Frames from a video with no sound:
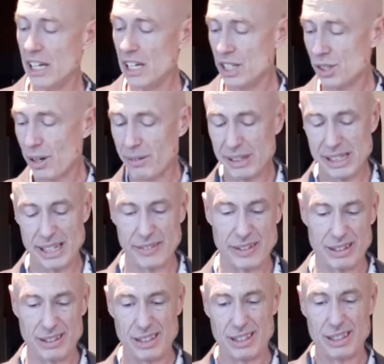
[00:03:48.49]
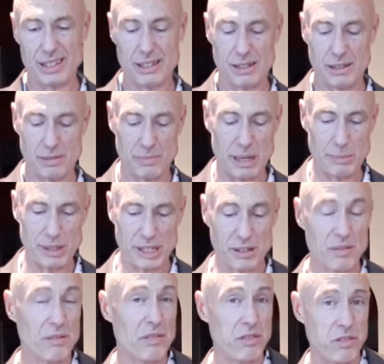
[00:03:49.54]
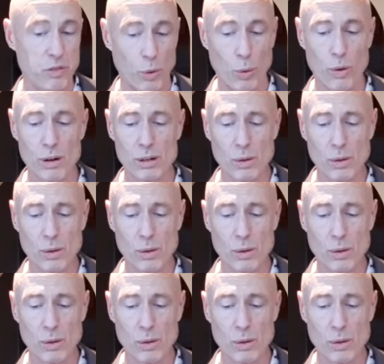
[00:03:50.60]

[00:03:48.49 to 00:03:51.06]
so I would give it, yeah, maybe 4.